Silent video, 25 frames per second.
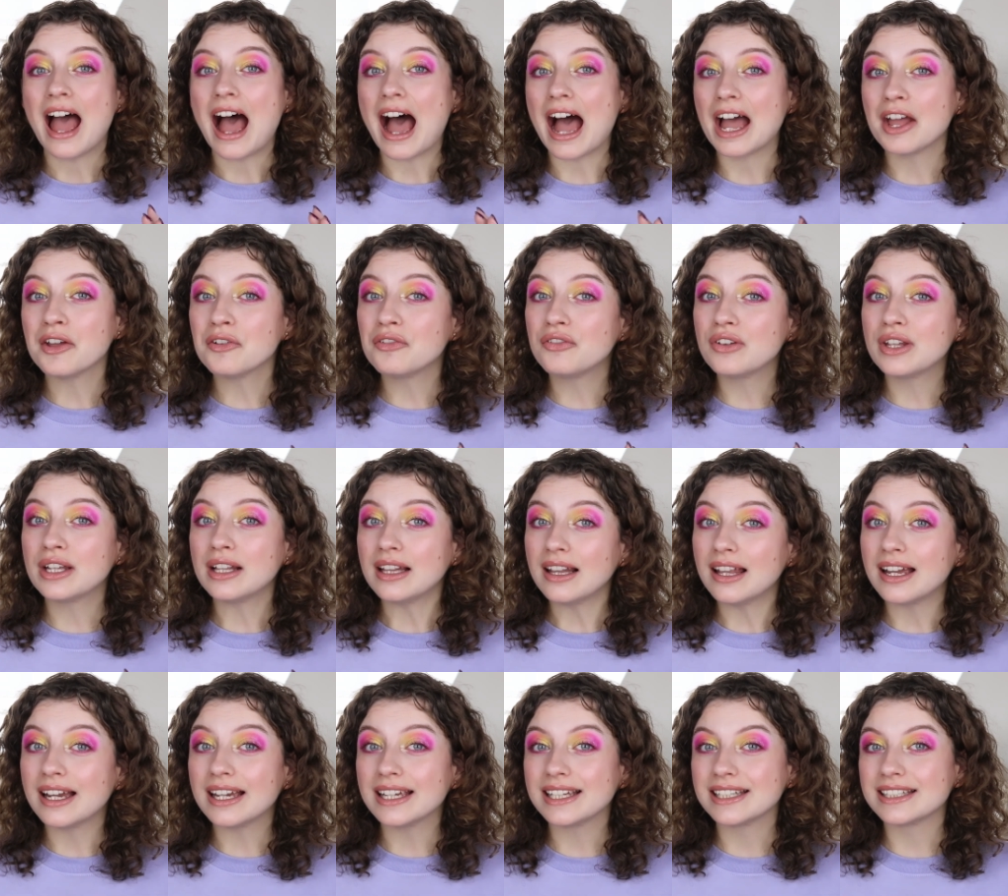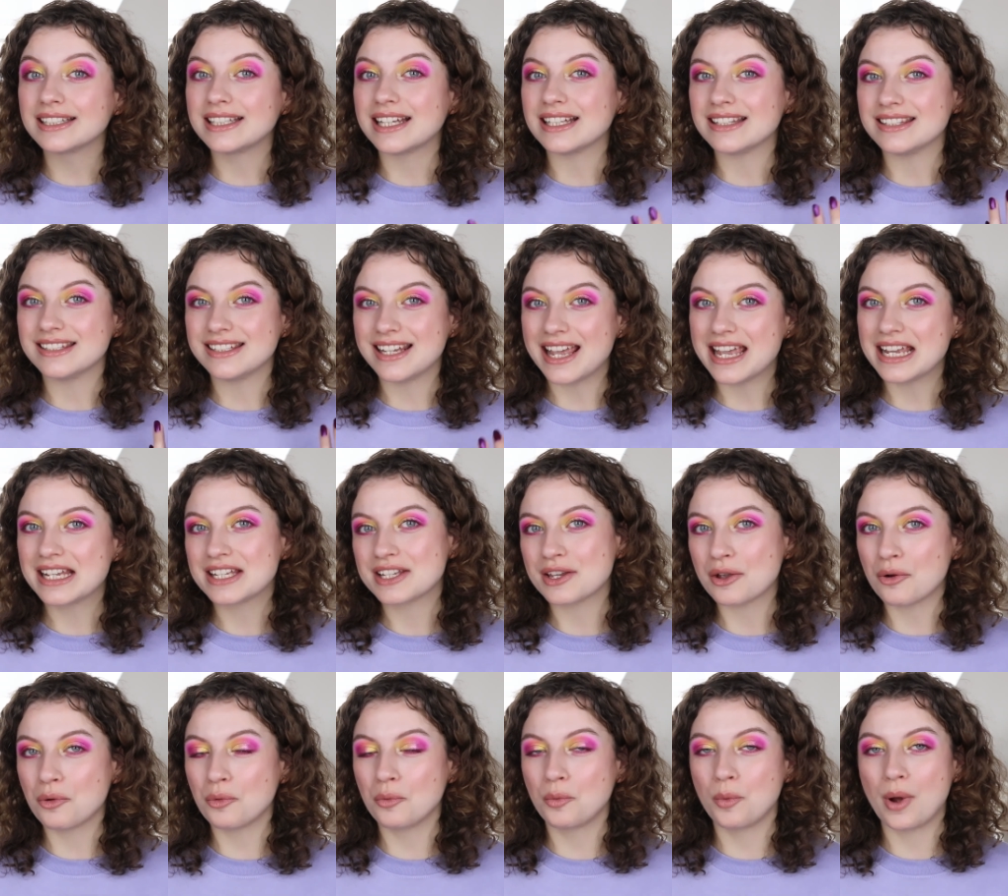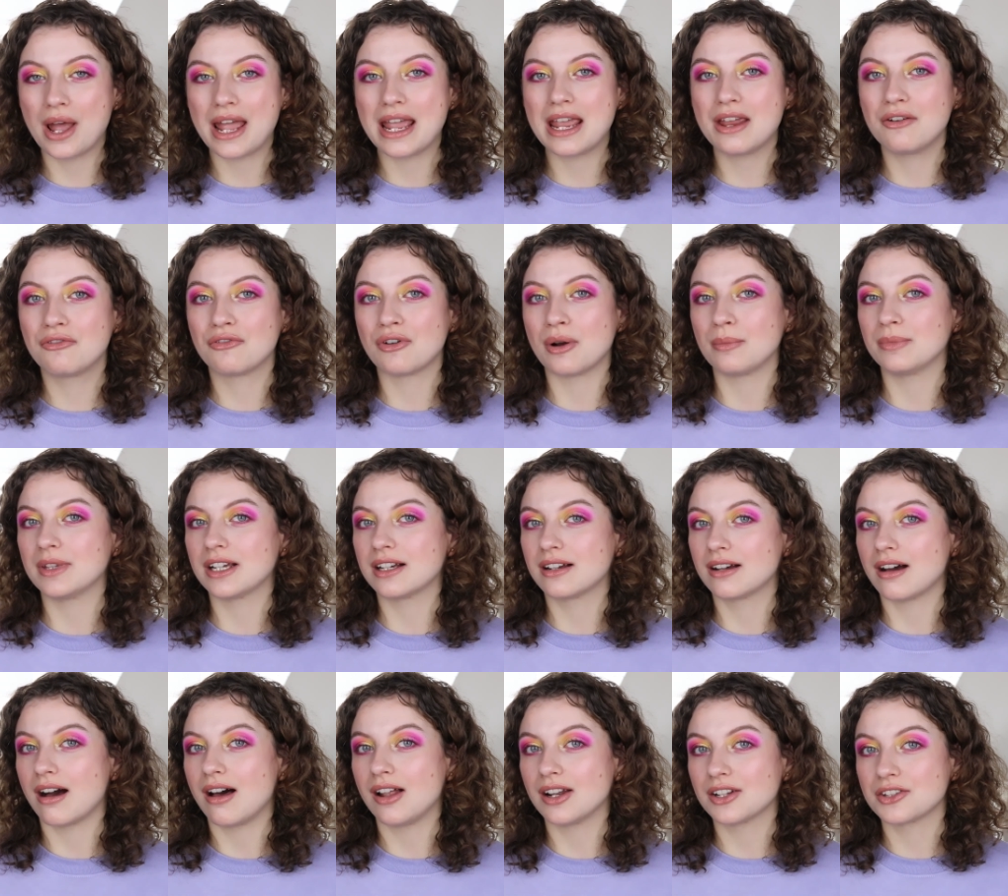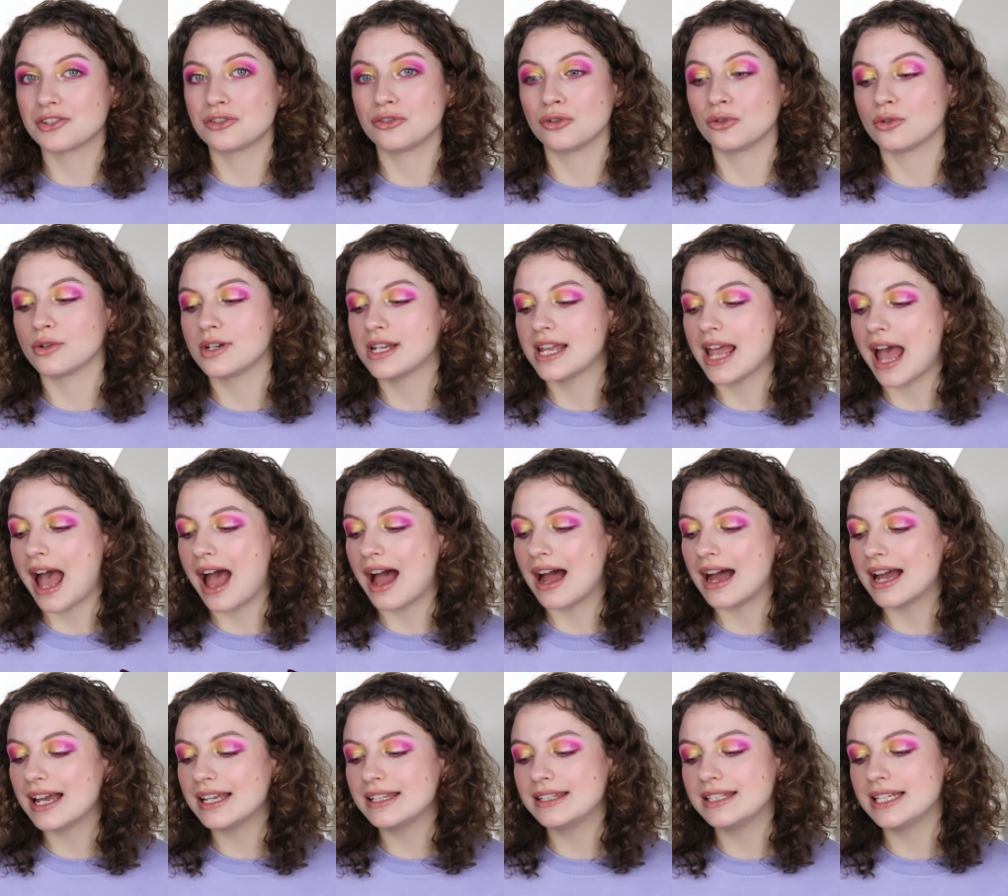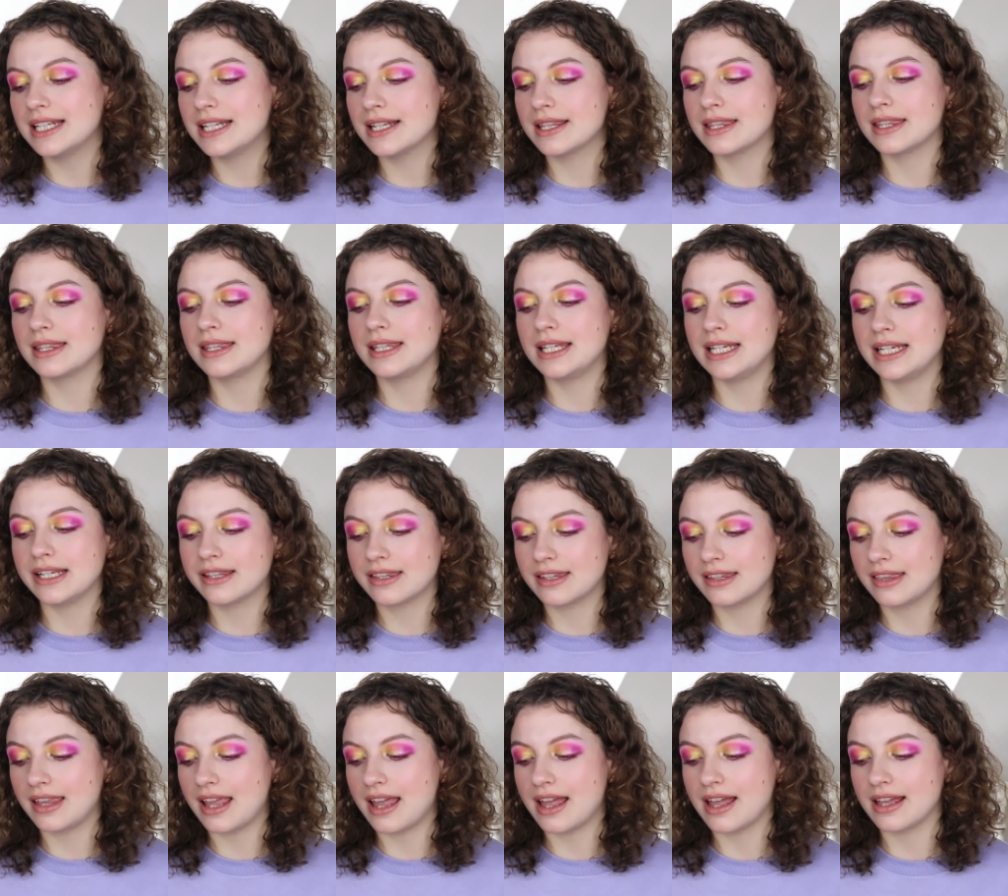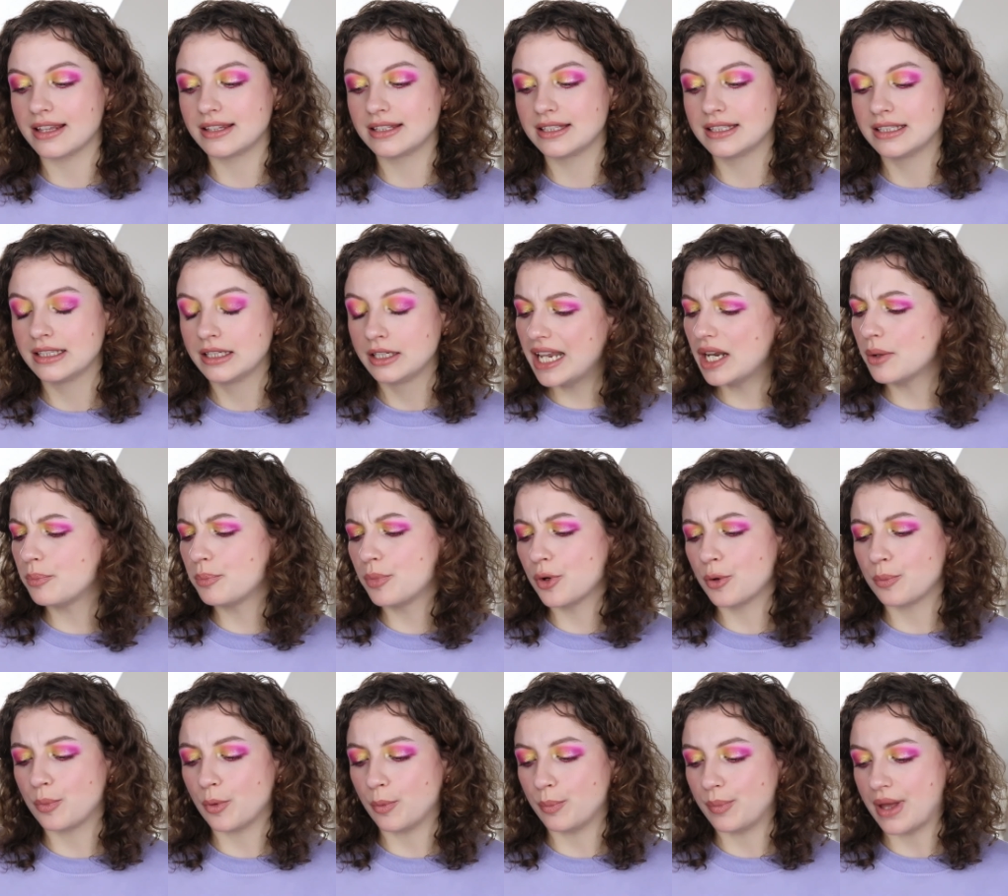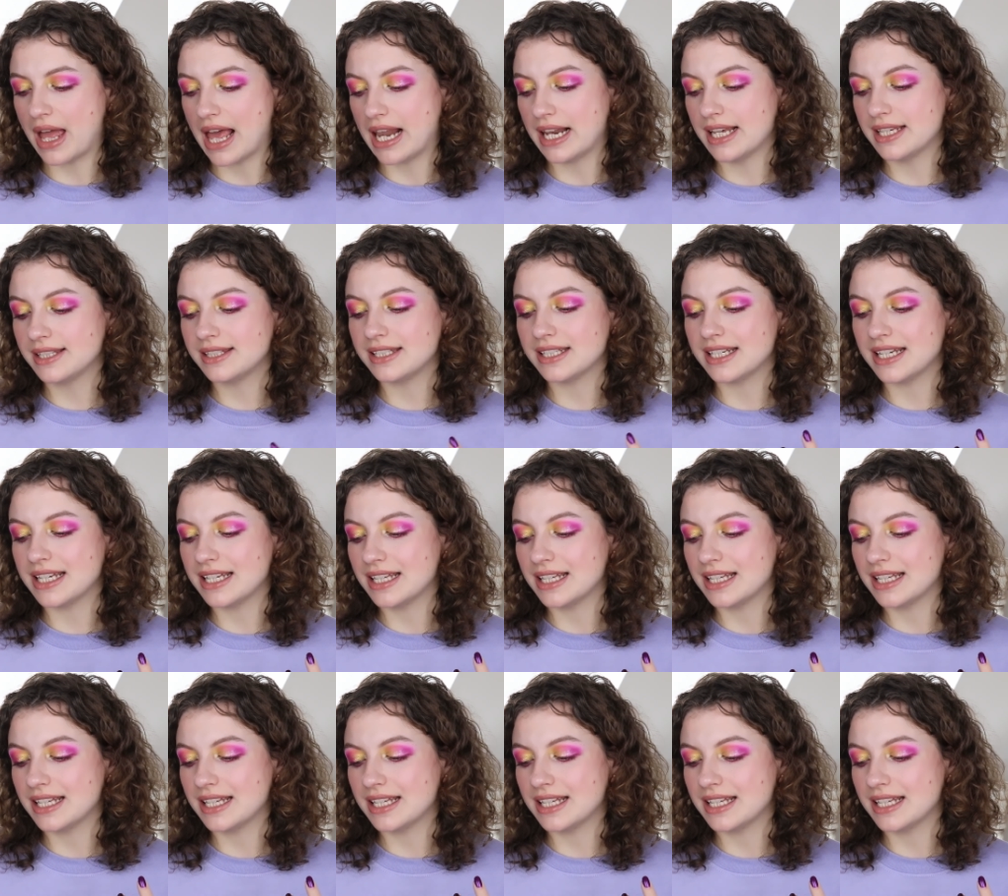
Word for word: I feel like that takes away from the color story. I didn't need that in a purple palette.